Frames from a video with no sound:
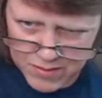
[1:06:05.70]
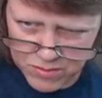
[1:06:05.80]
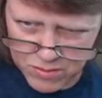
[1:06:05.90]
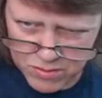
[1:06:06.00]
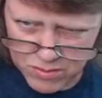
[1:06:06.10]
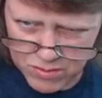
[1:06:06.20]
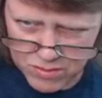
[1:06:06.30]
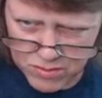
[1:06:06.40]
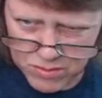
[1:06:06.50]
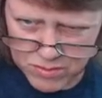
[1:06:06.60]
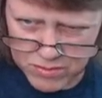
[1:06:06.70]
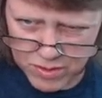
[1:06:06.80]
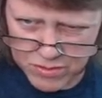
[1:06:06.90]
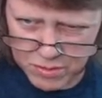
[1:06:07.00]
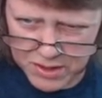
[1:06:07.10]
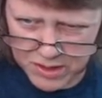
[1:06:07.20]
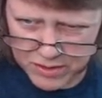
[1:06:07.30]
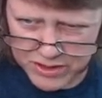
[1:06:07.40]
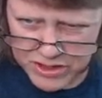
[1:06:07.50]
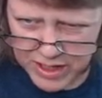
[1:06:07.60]
Do, do, do, do, do. So it's already
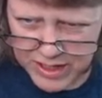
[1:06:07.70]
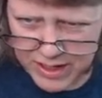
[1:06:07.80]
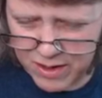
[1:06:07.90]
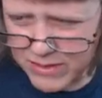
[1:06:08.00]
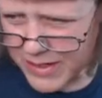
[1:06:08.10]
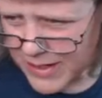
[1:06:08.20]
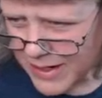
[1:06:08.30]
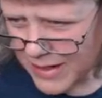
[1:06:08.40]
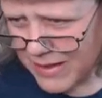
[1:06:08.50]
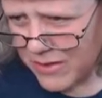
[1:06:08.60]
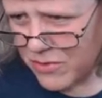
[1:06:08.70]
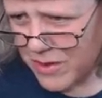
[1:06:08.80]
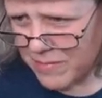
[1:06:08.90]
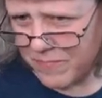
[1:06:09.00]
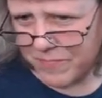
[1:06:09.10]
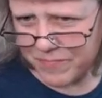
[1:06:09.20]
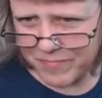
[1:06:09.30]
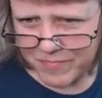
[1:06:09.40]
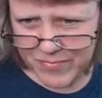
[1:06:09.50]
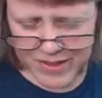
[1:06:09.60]
looking shiny. I hardly did anything to it.
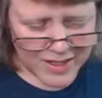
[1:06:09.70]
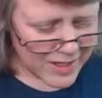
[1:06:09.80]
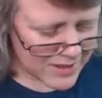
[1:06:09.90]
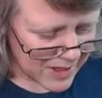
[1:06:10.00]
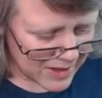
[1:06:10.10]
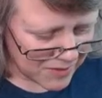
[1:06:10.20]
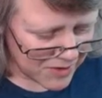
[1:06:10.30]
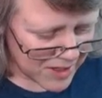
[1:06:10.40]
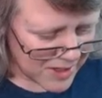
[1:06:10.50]
That's what I love.